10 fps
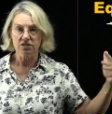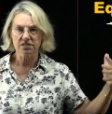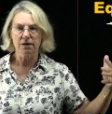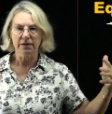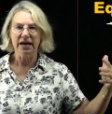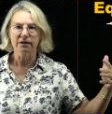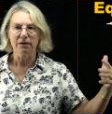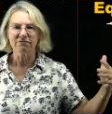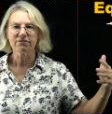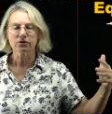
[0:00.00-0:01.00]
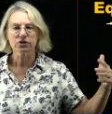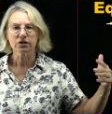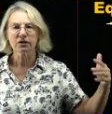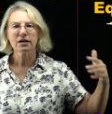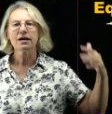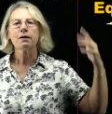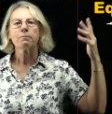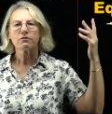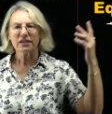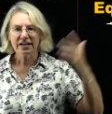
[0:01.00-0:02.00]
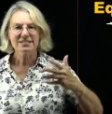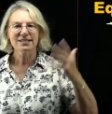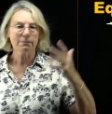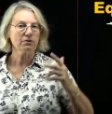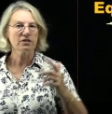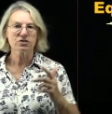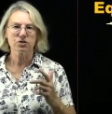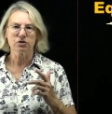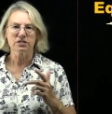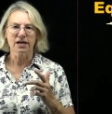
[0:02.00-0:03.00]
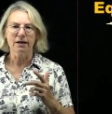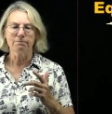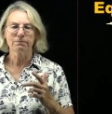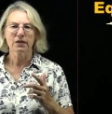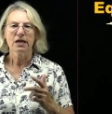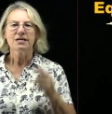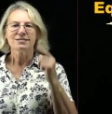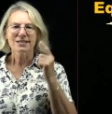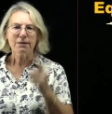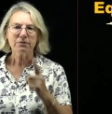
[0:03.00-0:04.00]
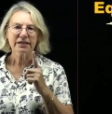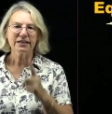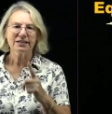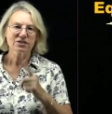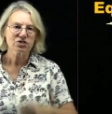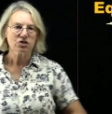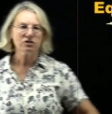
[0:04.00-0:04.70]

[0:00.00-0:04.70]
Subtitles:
coming out of my filter. But then I sample it at a certain time. Sampling it at a certain